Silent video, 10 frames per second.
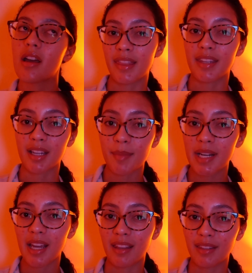I think I'm
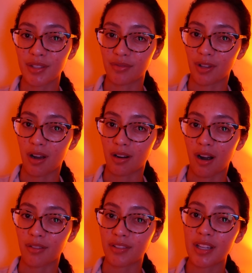gonna end this vlog
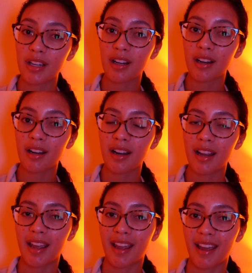off here
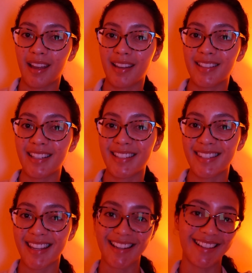and
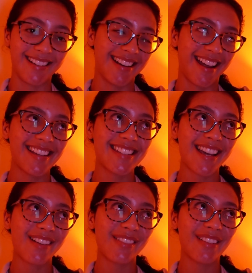say goodnight to
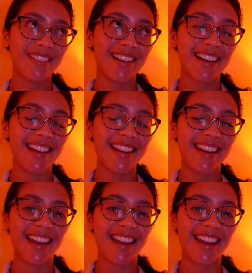everyone.